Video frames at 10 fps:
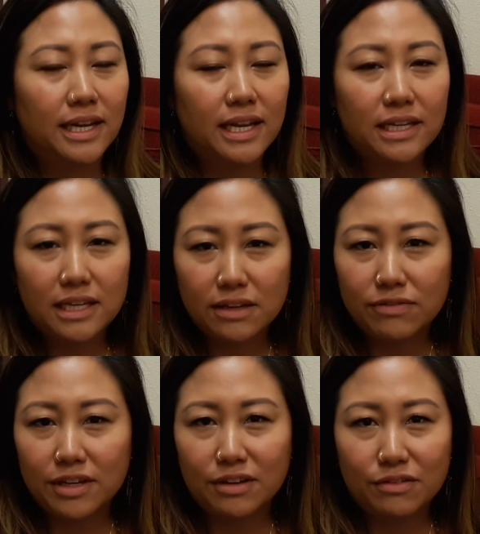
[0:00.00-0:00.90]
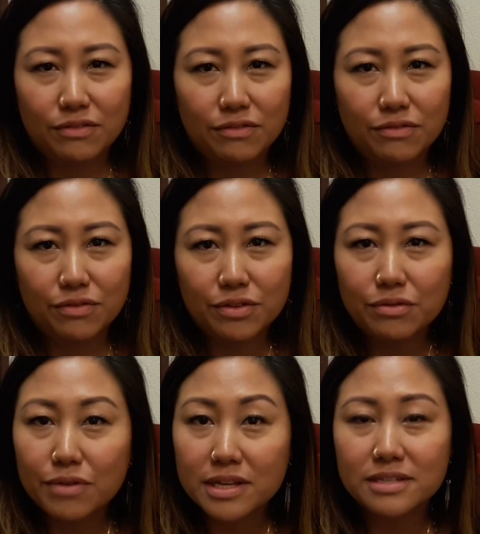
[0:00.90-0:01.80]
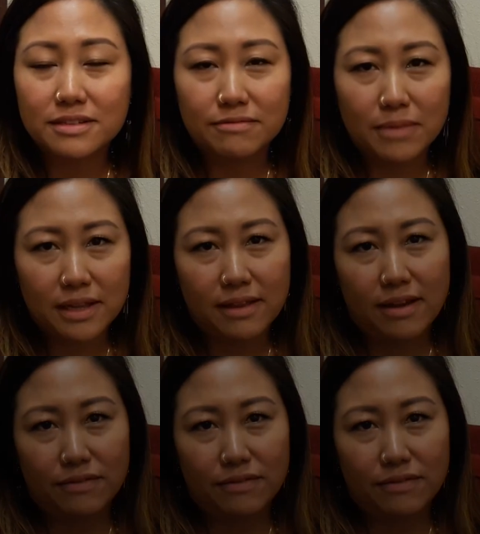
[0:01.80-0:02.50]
and giving for the rest of my life.